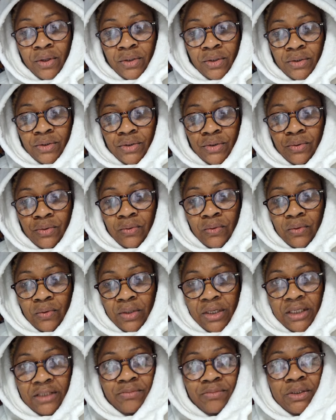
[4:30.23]
So
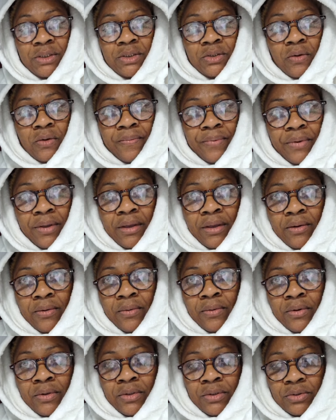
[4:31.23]
let me stop here.
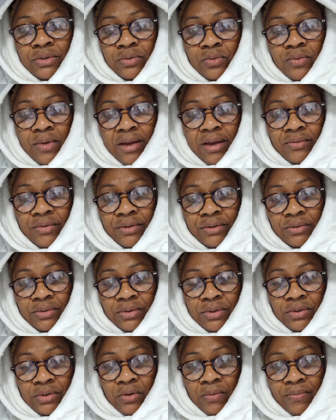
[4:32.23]
So we are going to
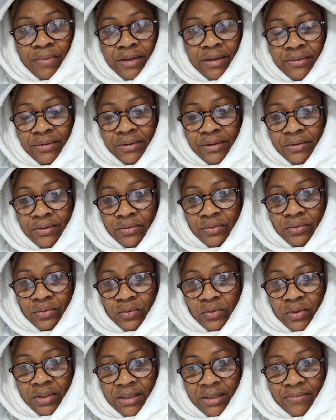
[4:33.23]
stop. I really don't know
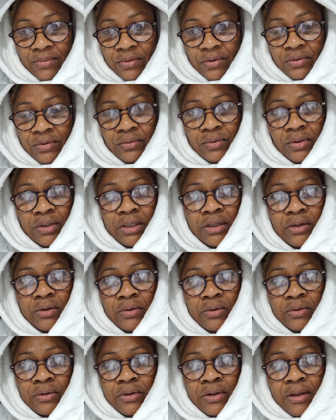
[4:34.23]
what I'm going to click
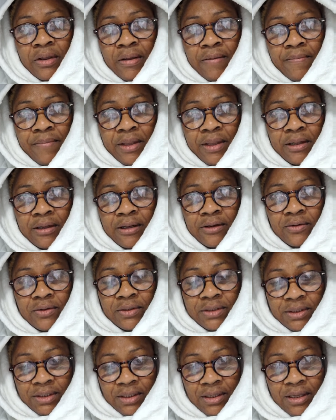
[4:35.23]
on. But let us
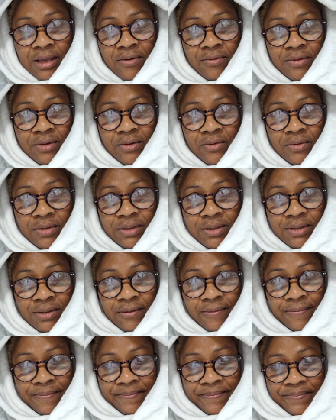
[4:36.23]
see how it goes.
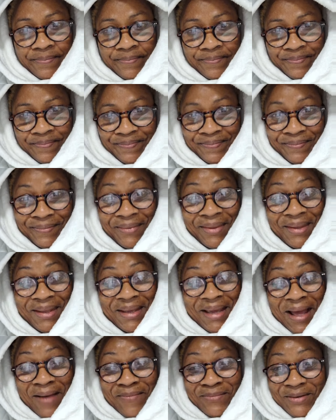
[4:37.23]

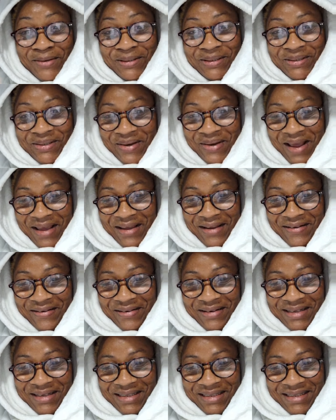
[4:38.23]
I'm just trying all
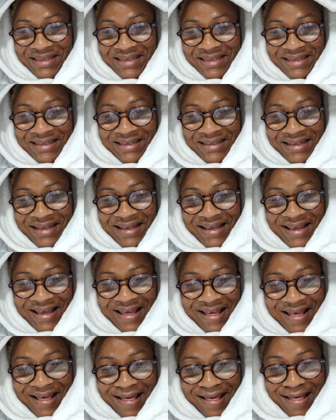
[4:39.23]
these things.
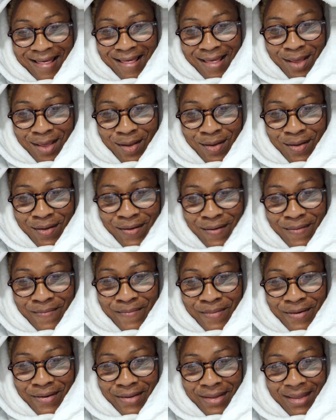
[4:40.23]
Oh,
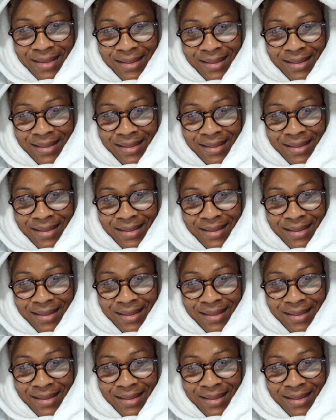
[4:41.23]
boy.